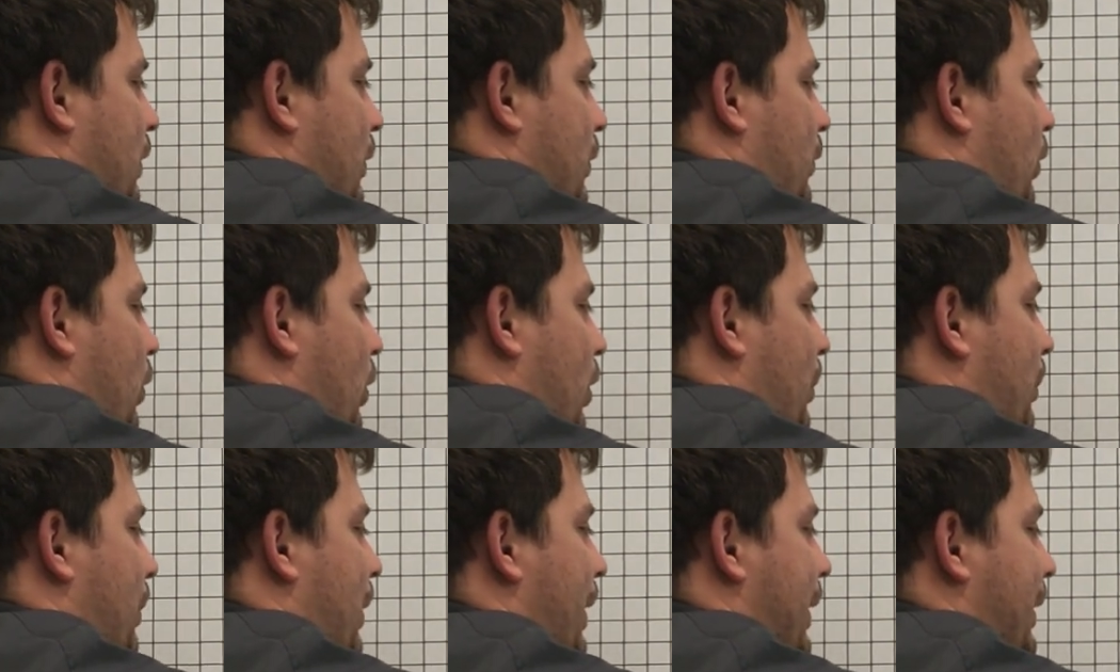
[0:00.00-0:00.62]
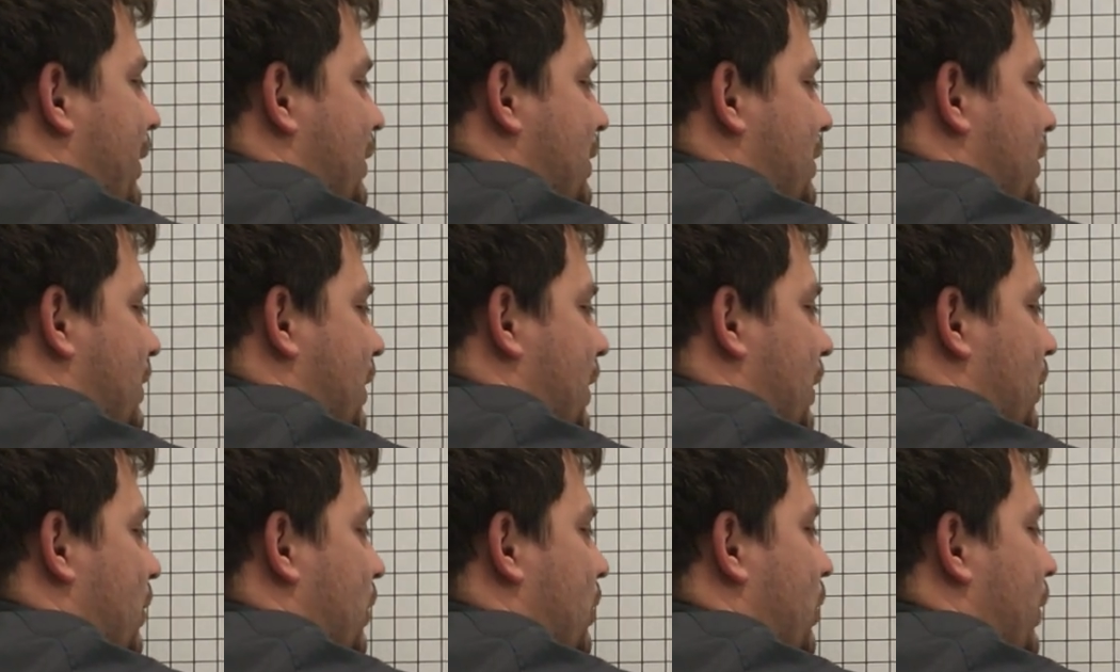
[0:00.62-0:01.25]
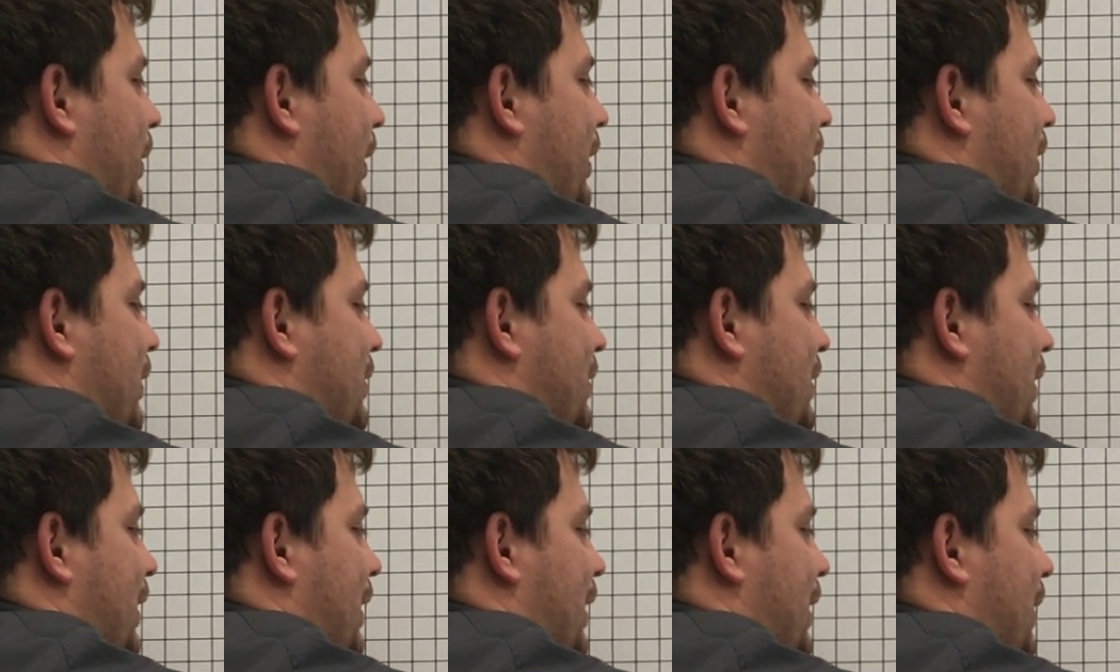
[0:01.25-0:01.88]
4 months they will weigh the
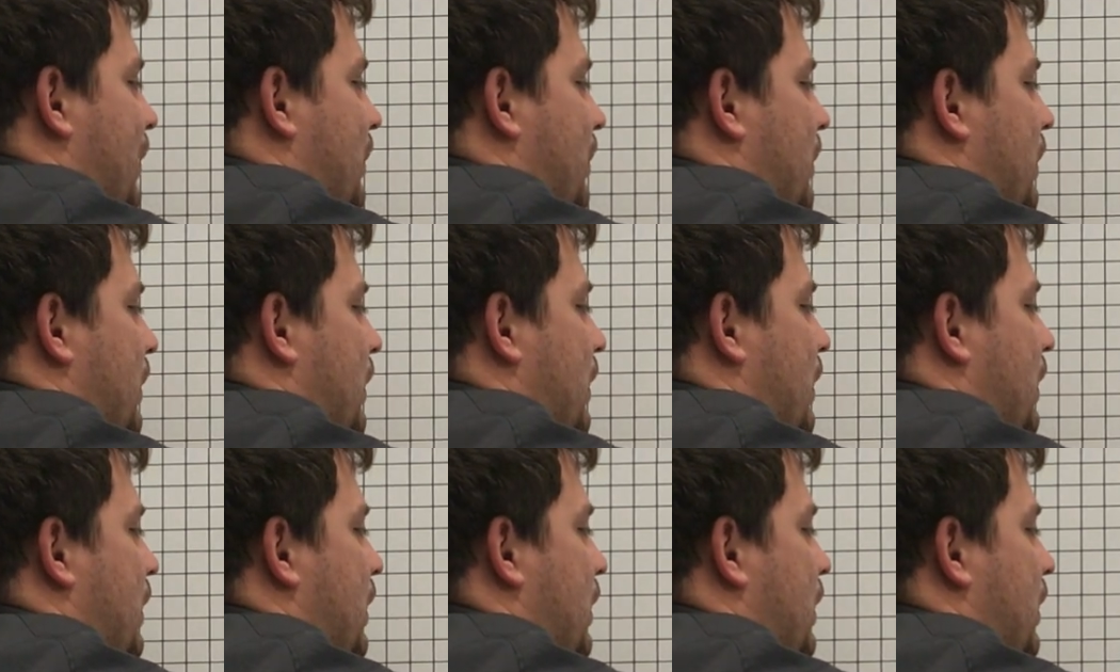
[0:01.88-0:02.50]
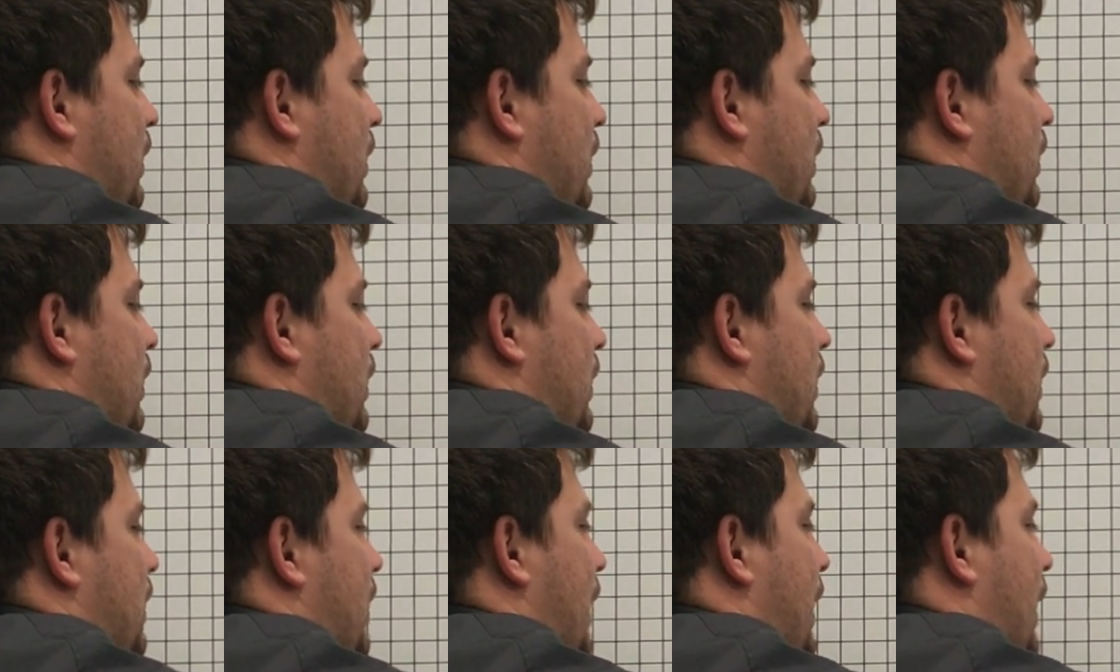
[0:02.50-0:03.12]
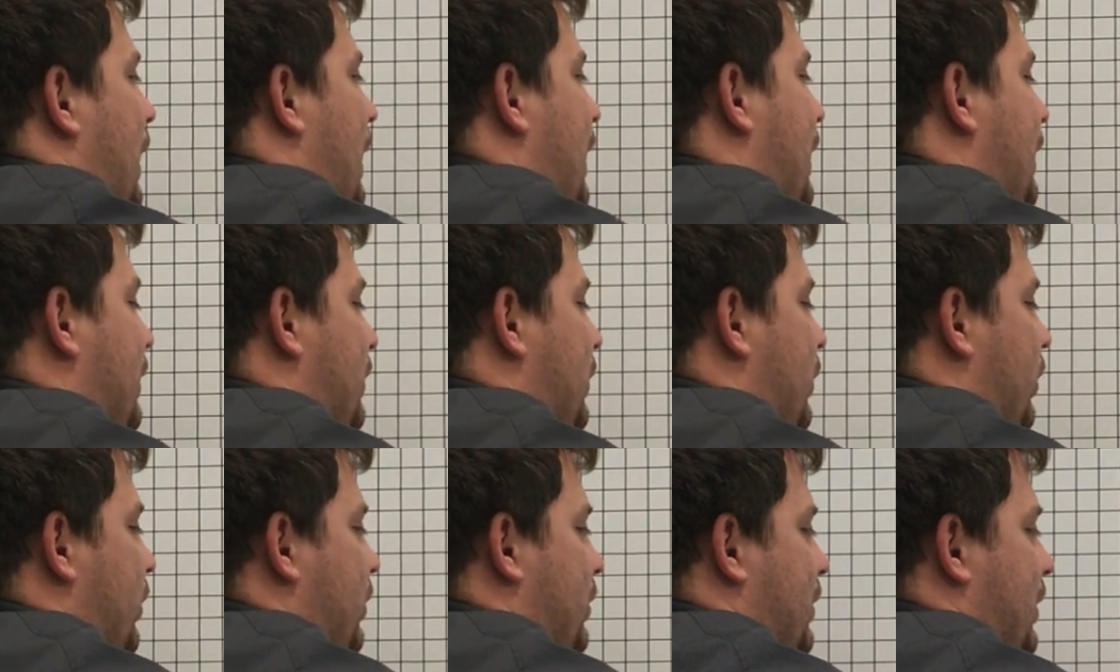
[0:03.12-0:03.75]
same. At
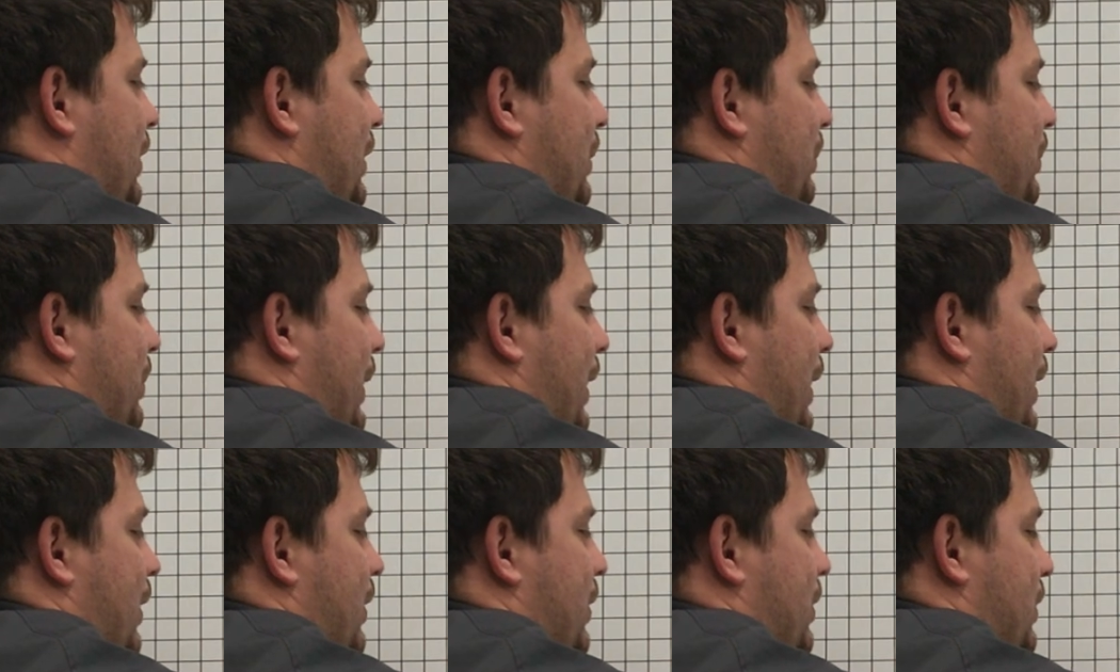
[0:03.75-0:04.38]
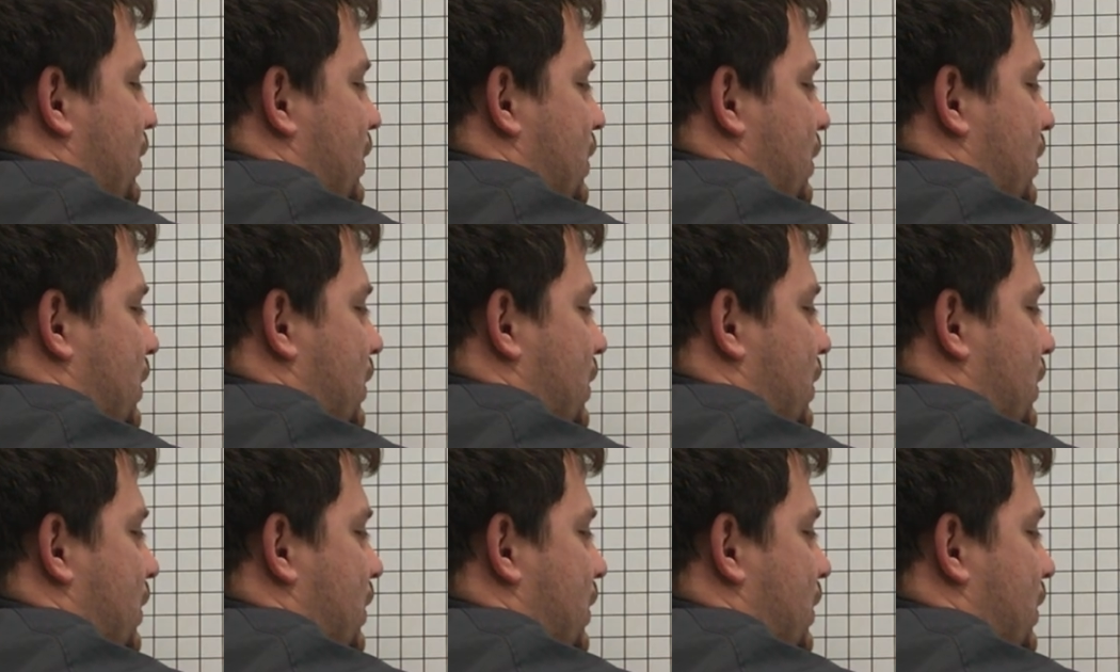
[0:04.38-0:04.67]
13 pounds.